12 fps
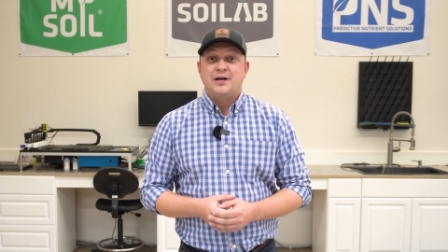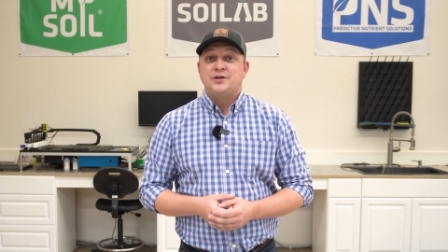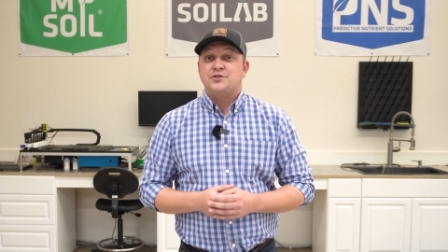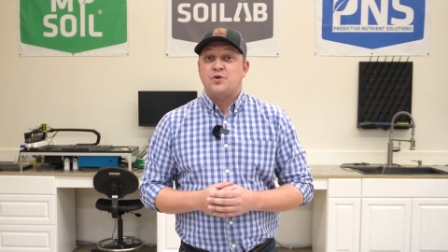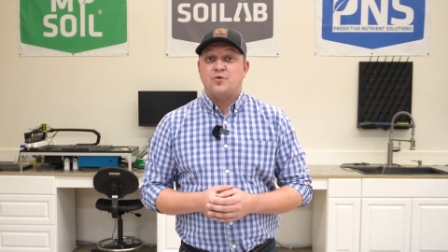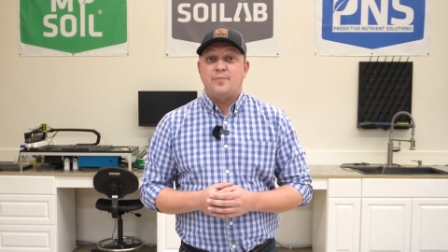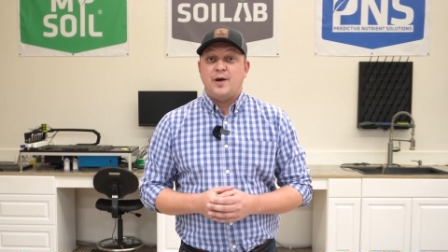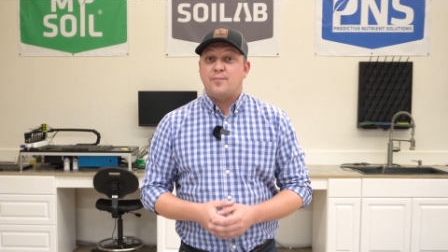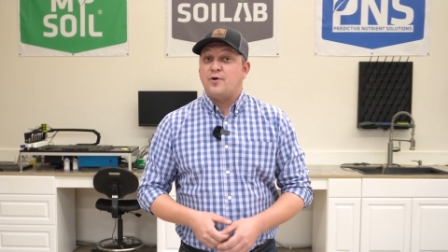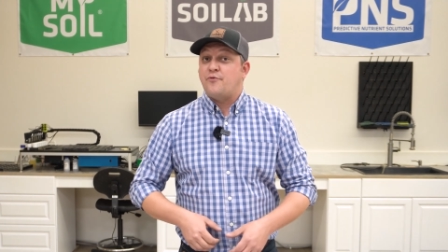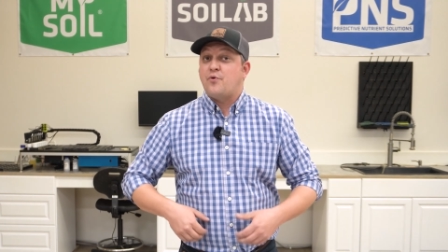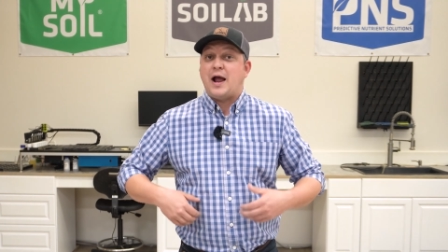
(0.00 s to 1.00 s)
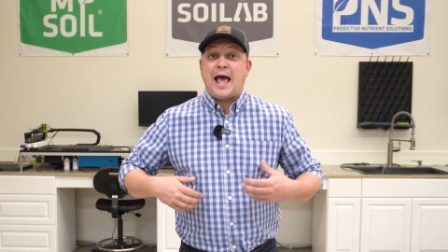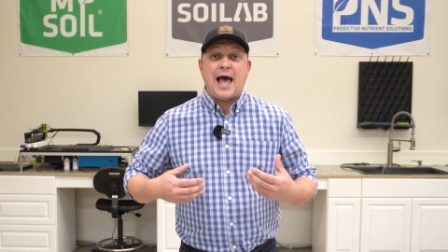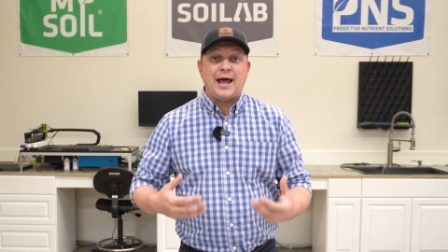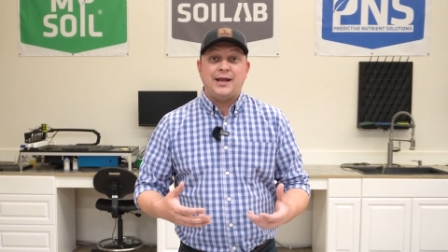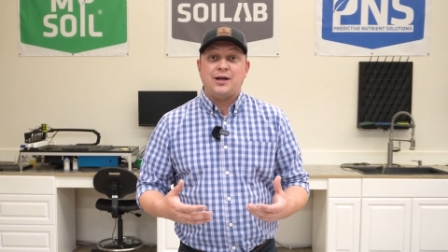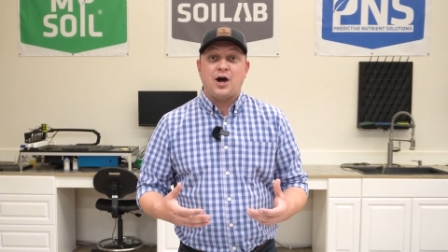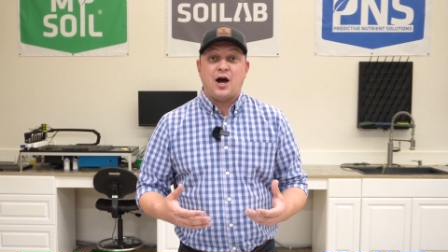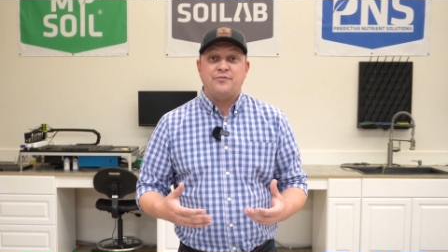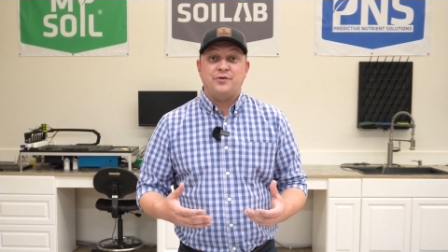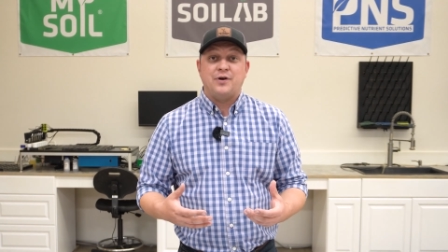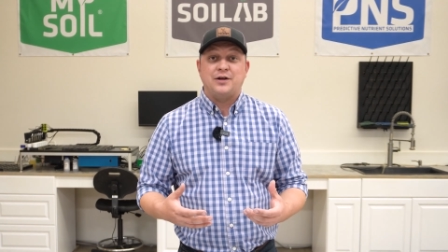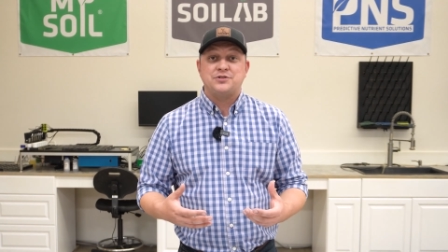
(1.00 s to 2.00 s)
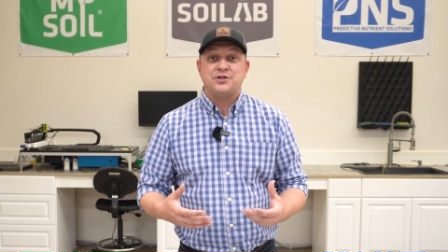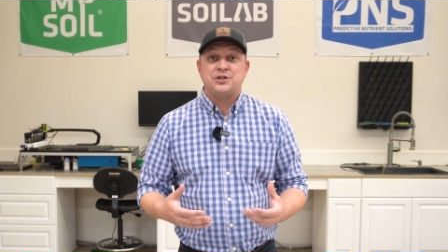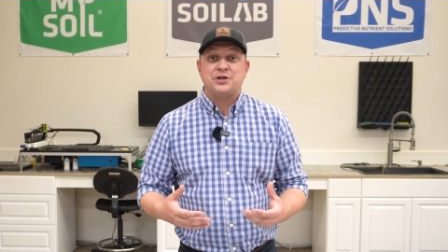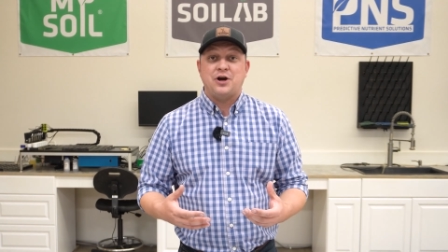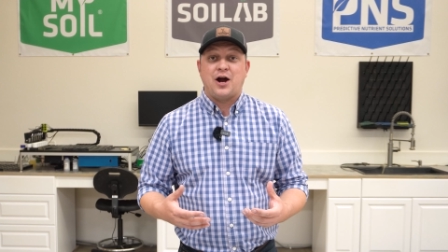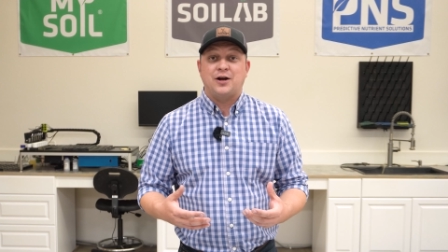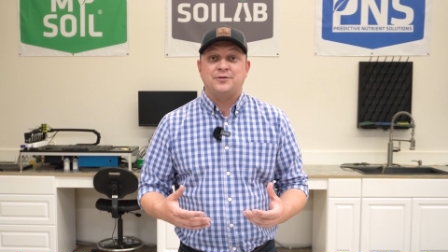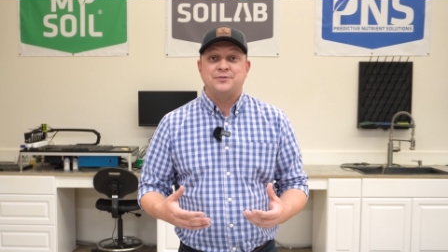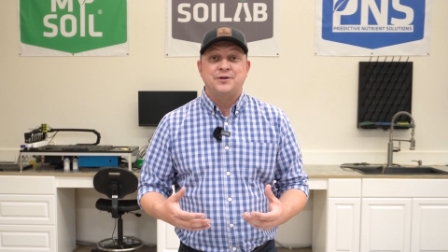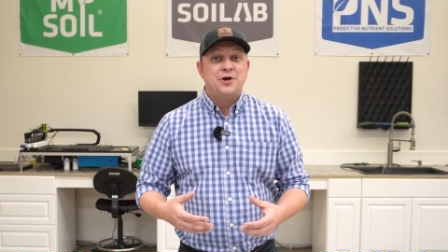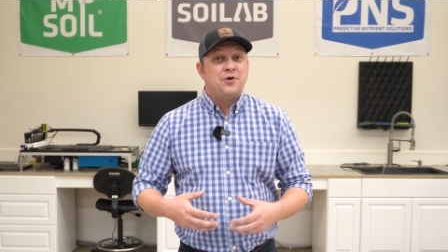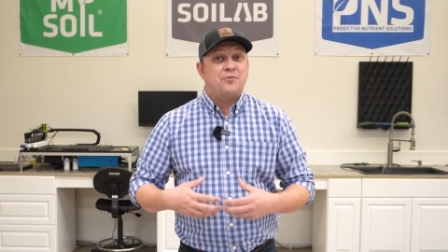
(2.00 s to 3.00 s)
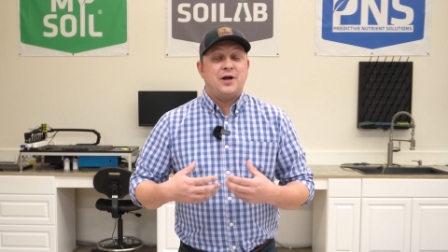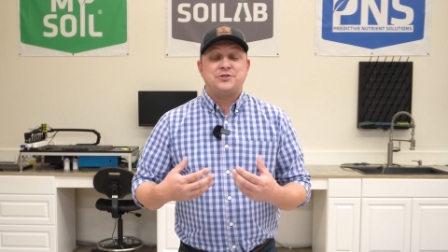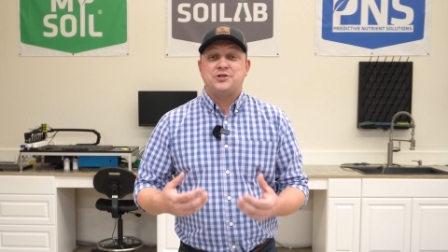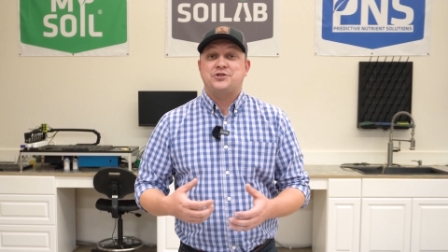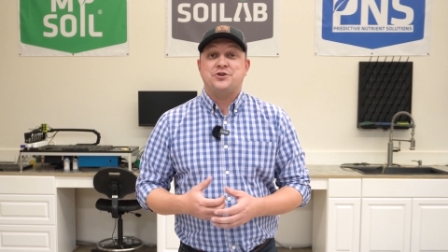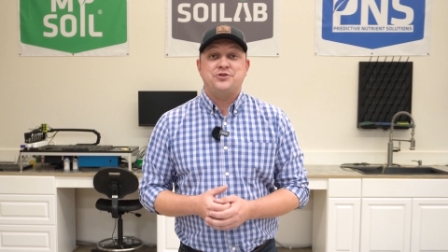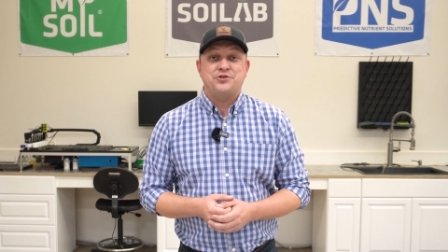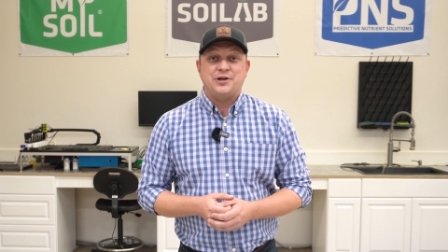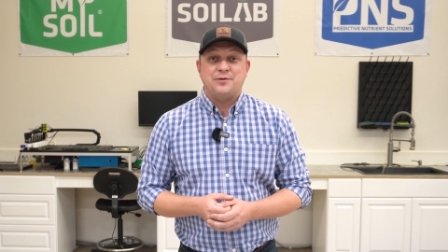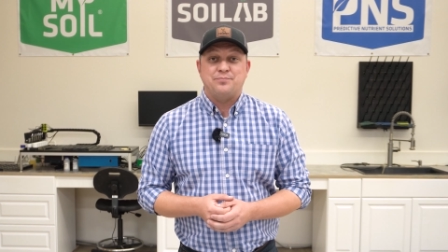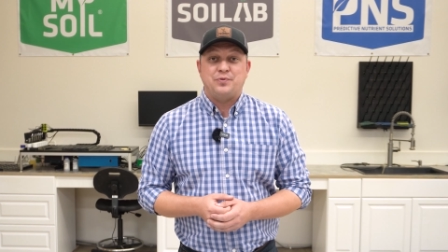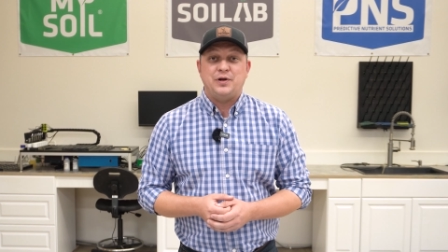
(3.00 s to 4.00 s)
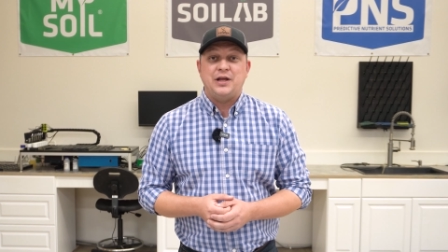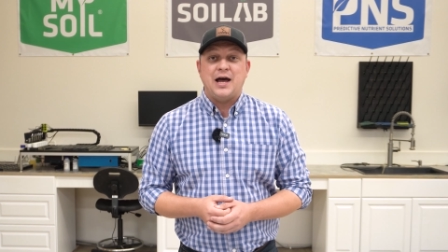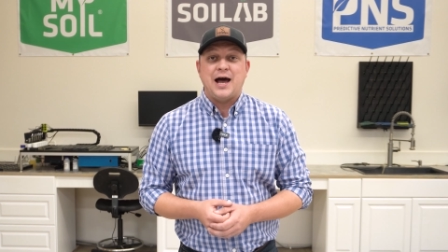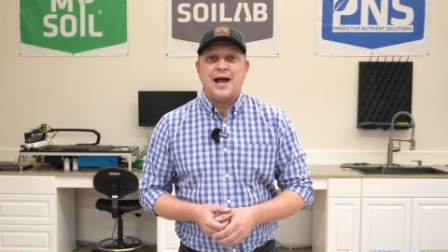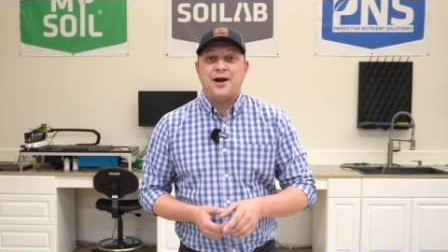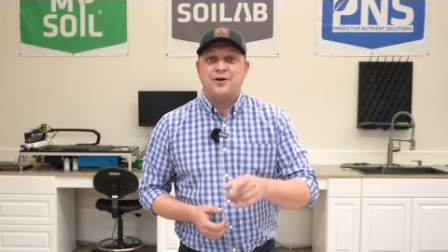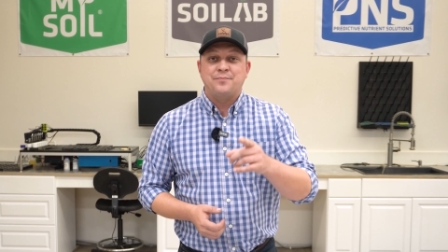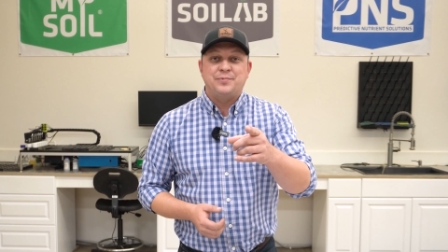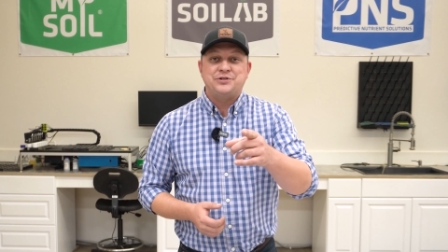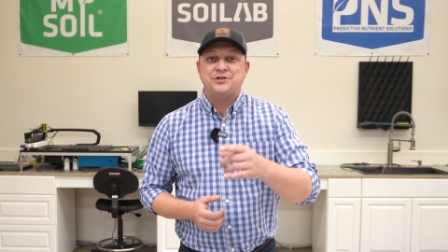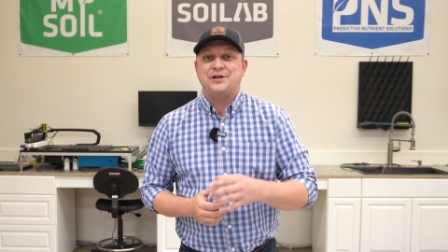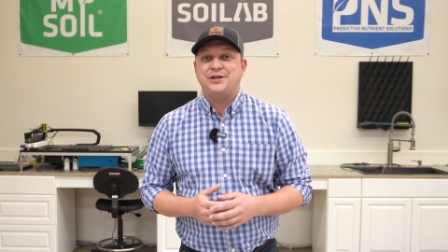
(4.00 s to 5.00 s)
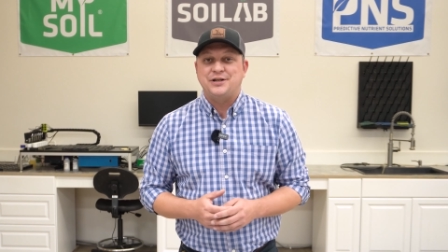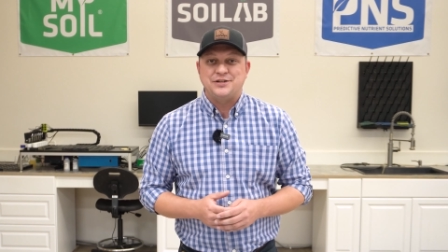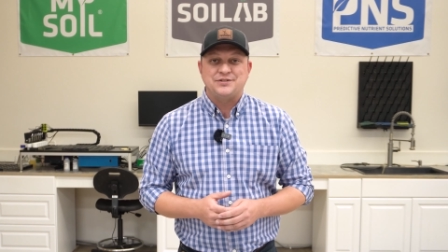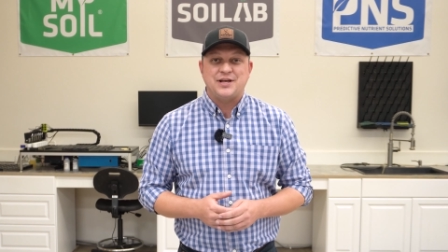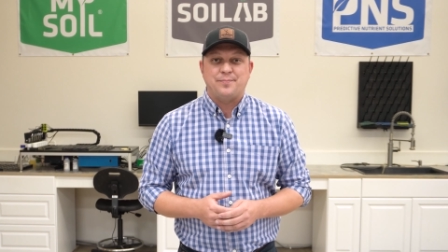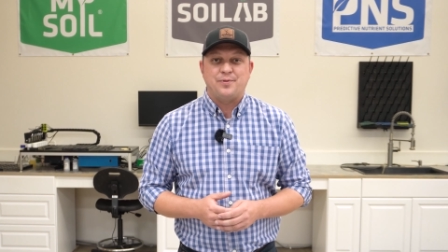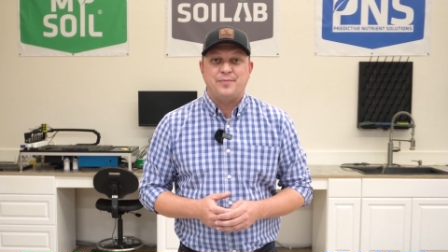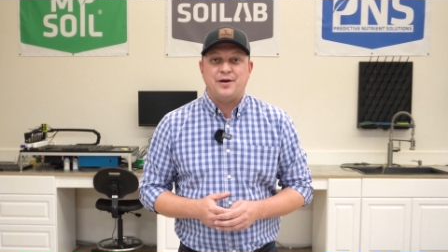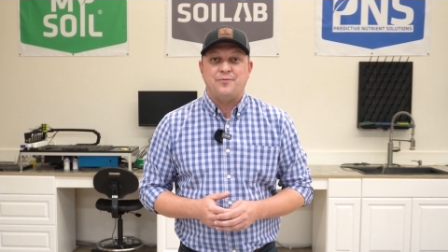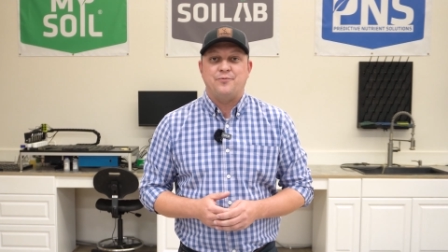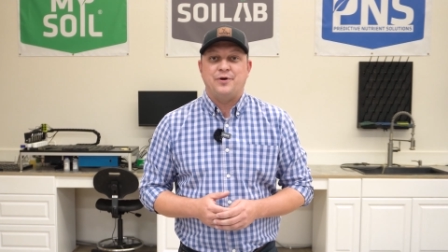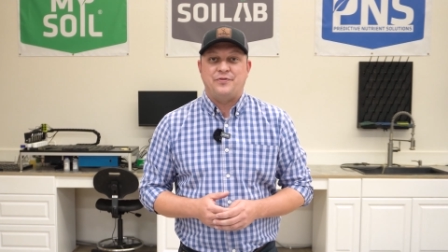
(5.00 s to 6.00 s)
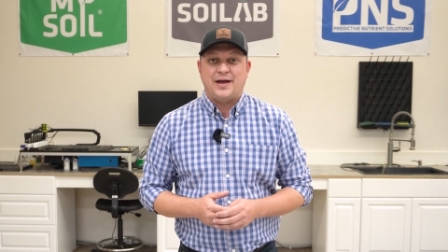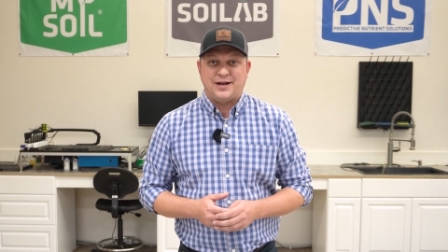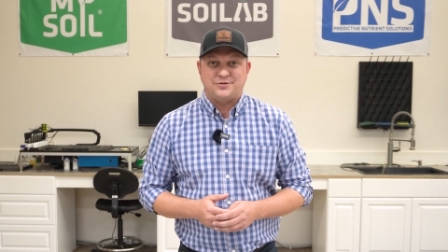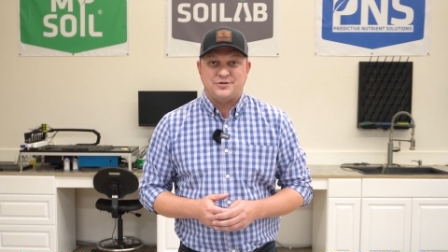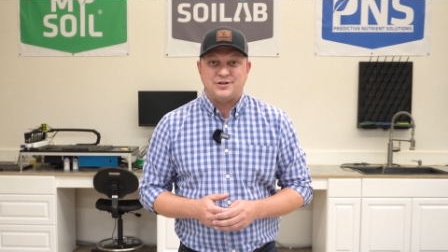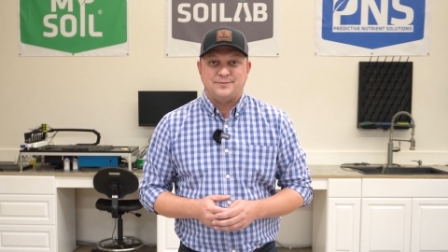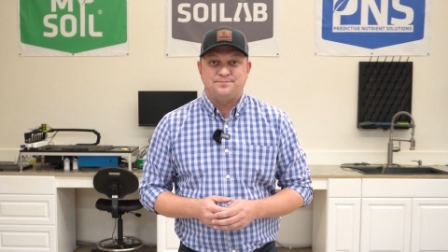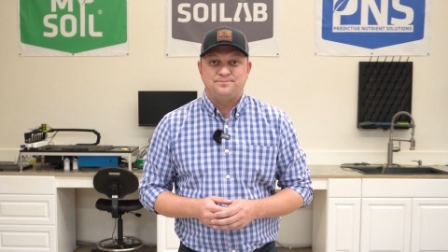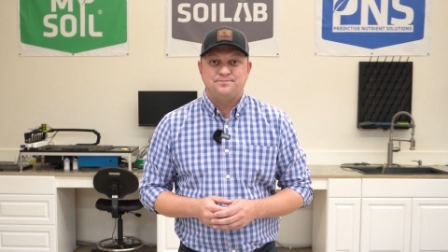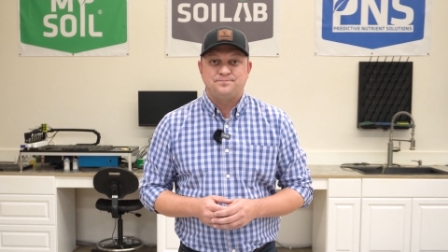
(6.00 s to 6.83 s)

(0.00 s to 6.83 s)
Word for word: So remember, if we're adding coffee grounds to the garden, rest assured you're getting plenty of iron, but you're gonna need to supplement with nitrogen.